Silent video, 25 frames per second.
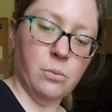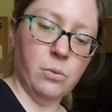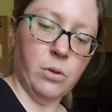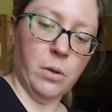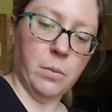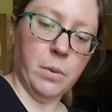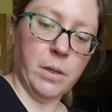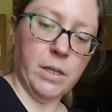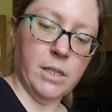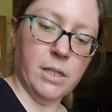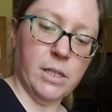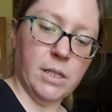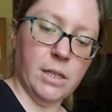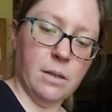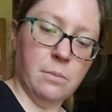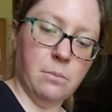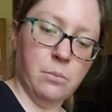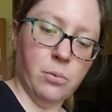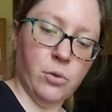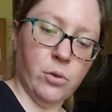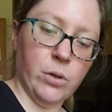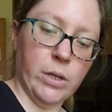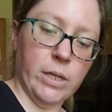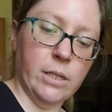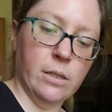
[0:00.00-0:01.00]
Wilmington
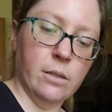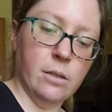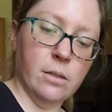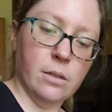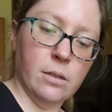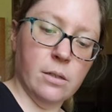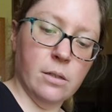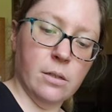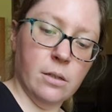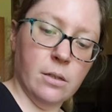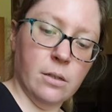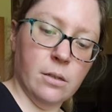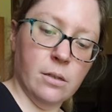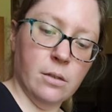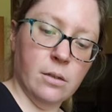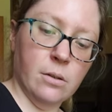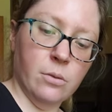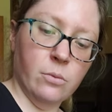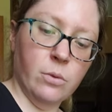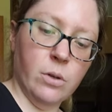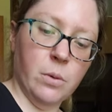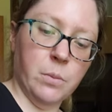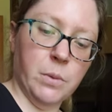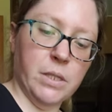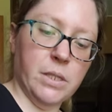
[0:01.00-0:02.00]
Prints,
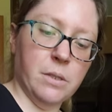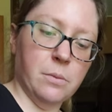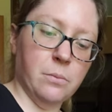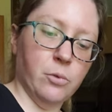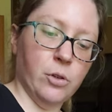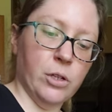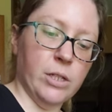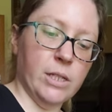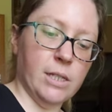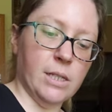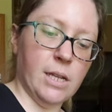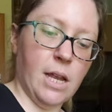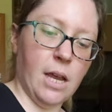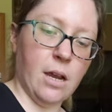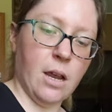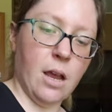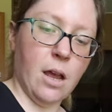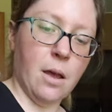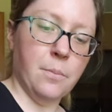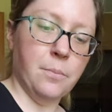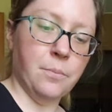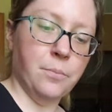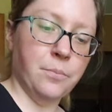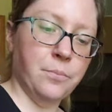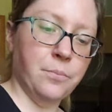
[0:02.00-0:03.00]
wilmingtonprints.com.